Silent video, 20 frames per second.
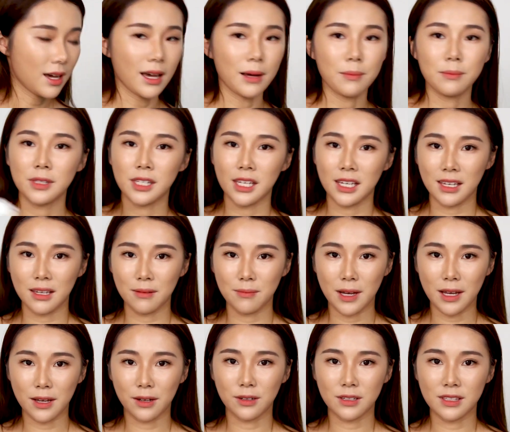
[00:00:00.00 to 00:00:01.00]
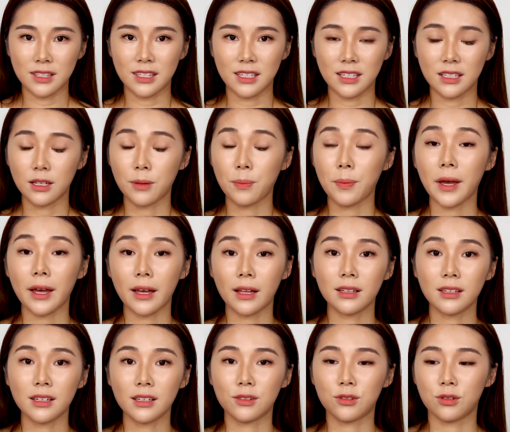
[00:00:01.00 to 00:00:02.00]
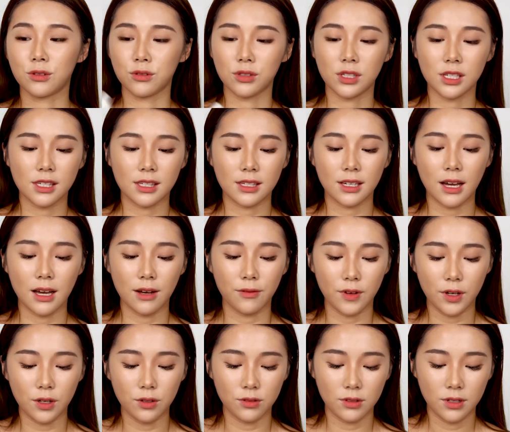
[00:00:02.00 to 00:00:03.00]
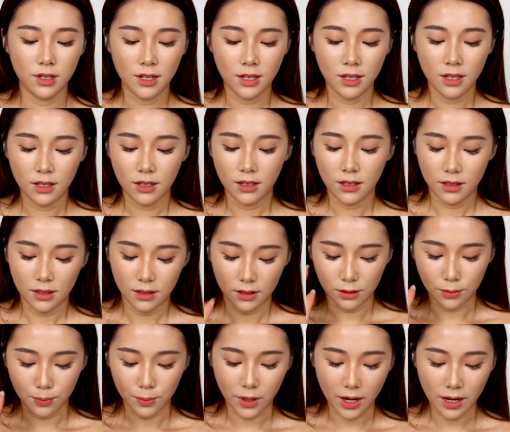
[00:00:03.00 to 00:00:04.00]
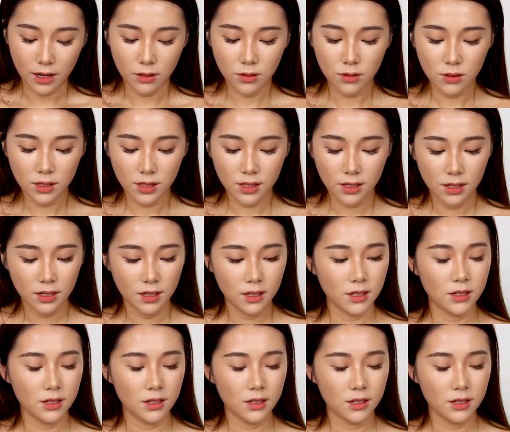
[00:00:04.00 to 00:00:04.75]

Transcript: I'm taking my concealer palette to just carve out the brows.